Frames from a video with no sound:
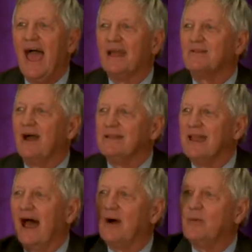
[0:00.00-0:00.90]
And right
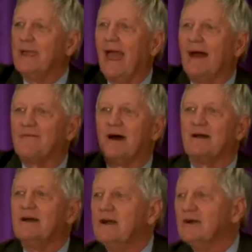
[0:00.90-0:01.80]
now we have
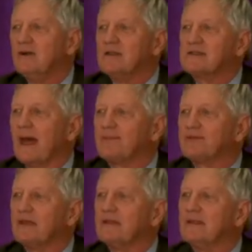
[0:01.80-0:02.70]
a
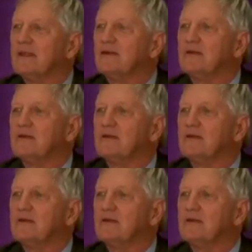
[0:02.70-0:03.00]
reception,